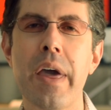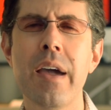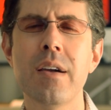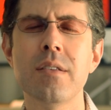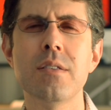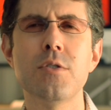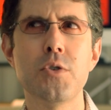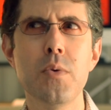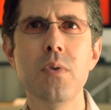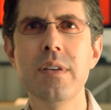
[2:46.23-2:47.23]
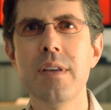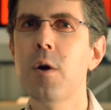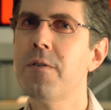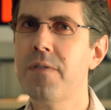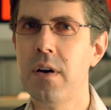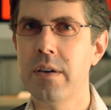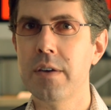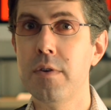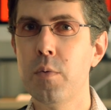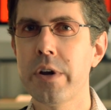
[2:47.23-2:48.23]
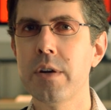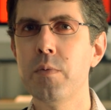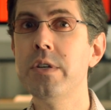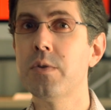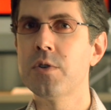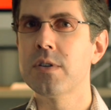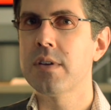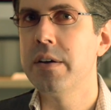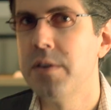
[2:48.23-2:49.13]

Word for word: and truly terrifying if you work in research as I